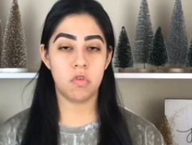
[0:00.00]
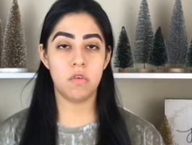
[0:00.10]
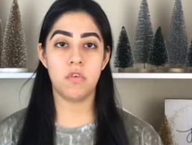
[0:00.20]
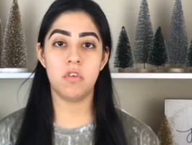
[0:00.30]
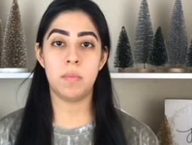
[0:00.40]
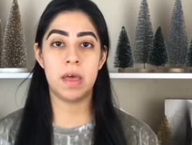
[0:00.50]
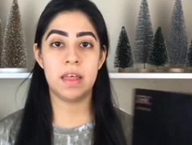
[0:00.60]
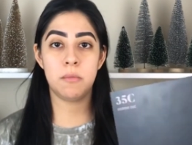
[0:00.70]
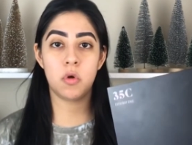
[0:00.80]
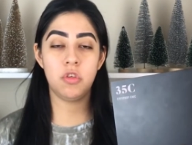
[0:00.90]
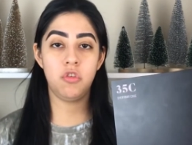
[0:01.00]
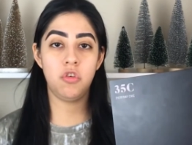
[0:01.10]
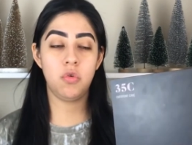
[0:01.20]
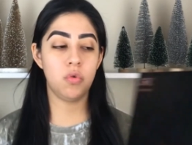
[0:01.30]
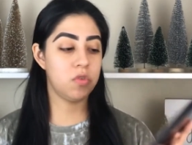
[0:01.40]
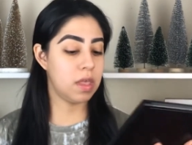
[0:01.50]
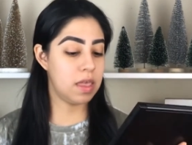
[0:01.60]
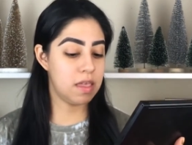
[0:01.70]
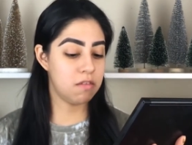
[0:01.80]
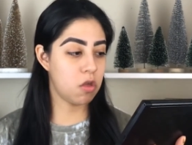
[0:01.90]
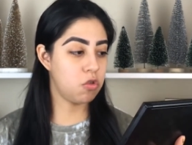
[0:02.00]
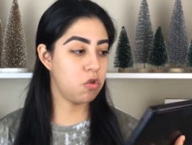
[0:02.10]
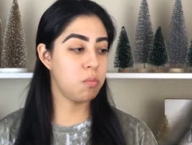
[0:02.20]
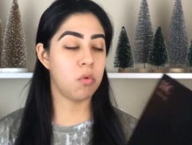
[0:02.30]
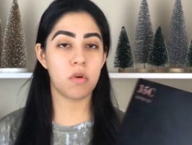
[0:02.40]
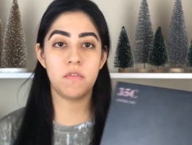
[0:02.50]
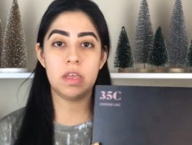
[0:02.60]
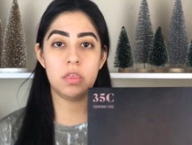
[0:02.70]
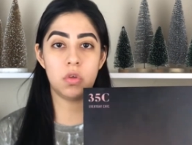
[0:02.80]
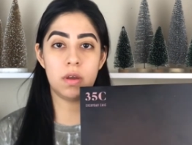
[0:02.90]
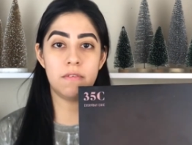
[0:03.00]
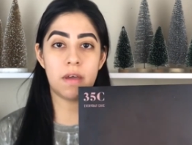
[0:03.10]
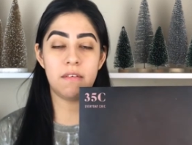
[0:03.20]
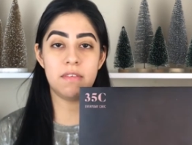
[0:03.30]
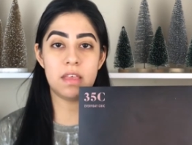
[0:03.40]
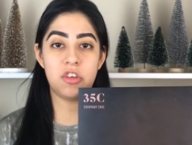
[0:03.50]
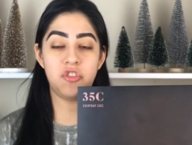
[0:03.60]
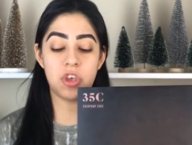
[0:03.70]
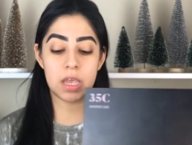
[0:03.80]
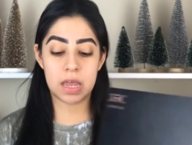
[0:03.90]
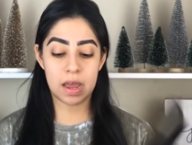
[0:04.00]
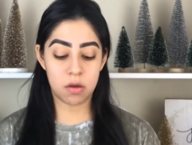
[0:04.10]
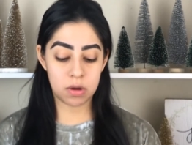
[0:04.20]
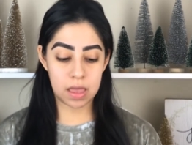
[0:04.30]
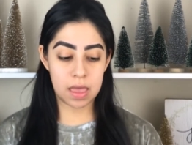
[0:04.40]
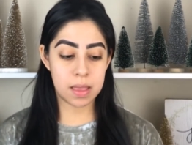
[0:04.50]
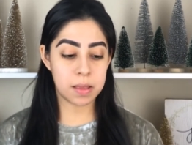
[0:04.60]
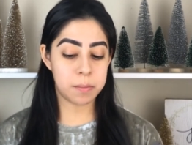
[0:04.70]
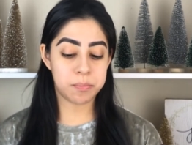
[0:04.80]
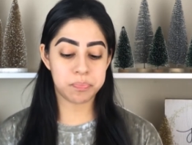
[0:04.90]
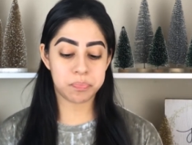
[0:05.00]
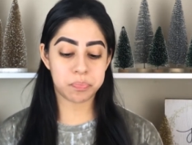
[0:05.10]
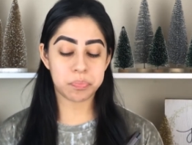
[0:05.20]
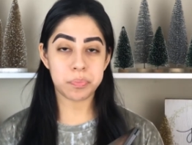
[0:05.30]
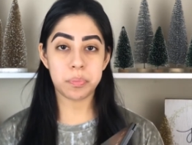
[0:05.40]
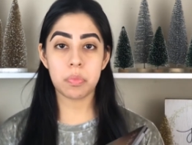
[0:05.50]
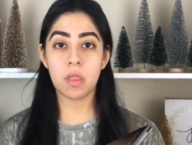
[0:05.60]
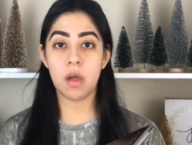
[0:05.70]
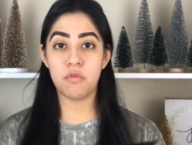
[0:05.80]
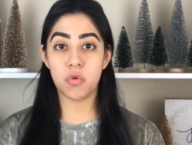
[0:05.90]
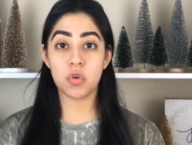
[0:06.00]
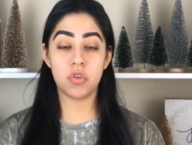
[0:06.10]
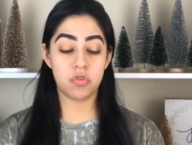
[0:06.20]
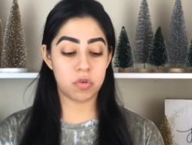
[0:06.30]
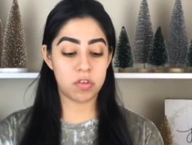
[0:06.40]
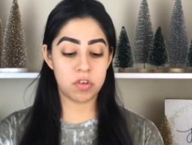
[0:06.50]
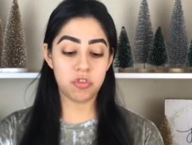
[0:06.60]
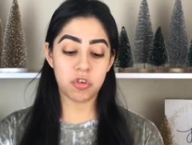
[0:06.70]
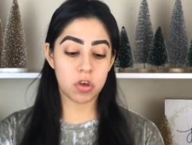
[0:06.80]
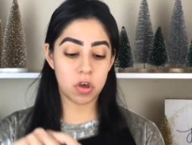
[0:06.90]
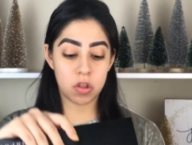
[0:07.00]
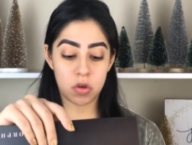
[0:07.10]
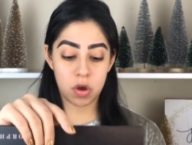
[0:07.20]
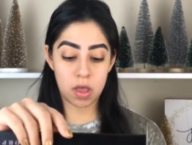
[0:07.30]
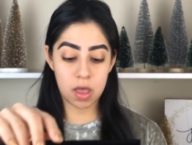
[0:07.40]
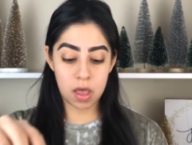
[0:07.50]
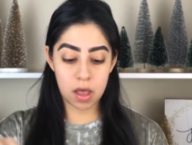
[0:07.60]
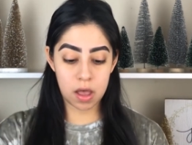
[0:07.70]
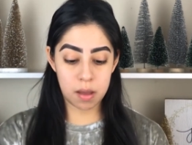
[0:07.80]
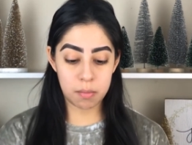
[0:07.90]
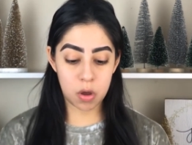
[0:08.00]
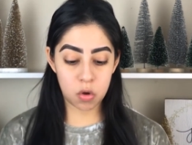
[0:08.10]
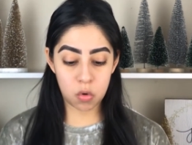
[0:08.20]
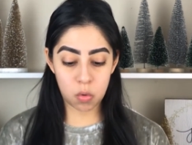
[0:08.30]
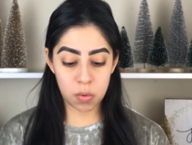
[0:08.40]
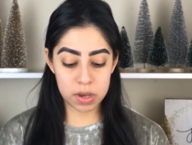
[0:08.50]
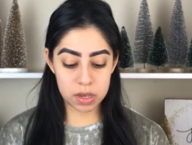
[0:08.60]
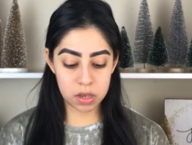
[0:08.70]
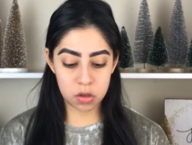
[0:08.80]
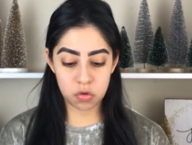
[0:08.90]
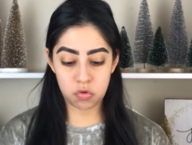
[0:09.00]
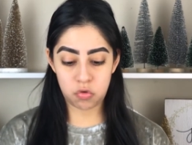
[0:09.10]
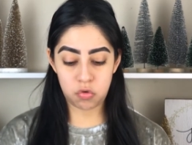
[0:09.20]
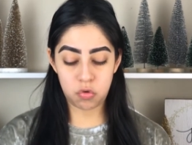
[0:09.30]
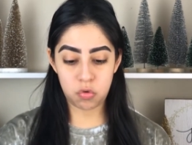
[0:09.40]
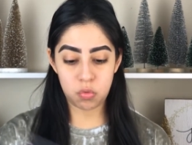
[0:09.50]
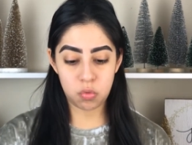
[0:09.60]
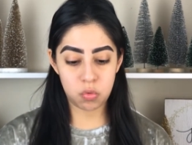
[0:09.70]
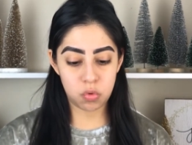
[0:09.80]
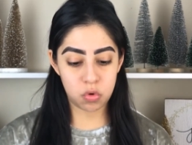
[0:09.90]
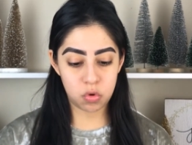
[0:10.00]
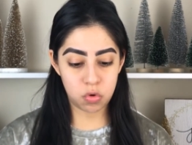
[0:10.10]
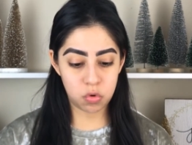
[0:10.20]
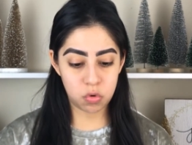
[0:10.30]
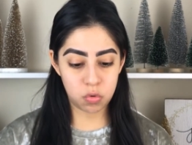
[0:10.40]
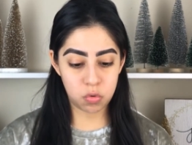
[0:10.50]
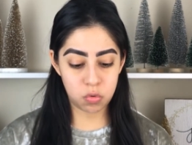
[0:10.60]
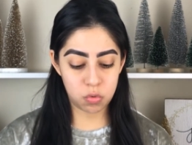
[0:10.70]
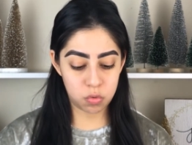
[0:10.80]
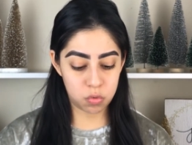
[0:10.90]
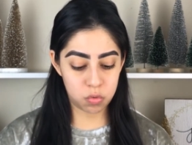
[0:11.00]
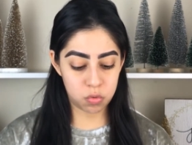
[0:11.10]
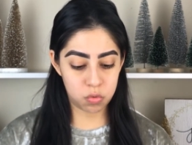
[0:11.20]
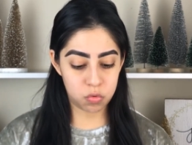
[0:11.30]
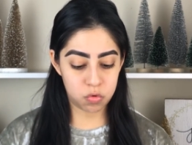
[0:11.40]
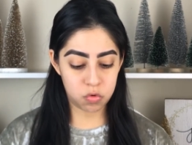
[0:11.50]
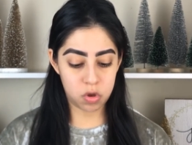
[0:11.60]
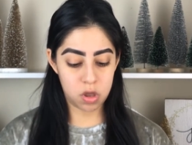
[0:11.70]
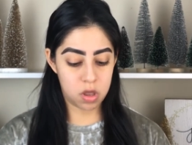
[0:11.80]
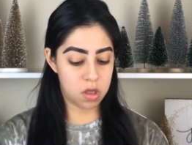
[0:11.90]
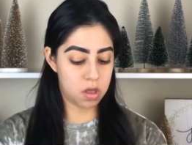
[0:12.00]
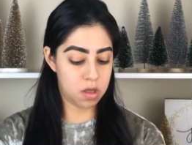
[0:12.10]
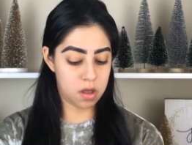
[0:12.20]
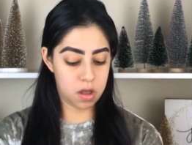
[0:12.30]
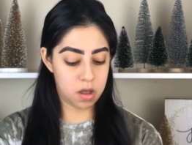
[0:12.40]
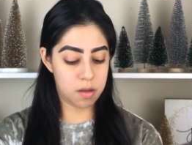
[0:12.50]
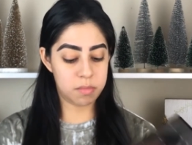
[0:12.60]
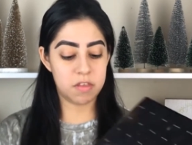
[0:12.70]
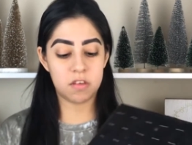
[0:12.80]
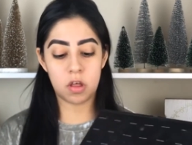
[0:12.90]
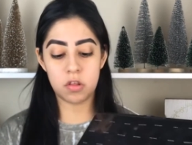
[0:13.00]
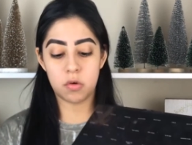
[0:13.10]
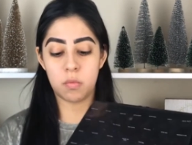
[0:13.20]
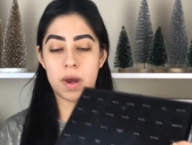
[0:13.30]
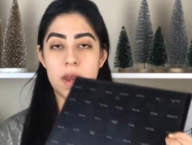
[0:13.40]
the first palette I'm going to use is the Morphe 35C Chic It Out, and for the transition color I'm going to use this color right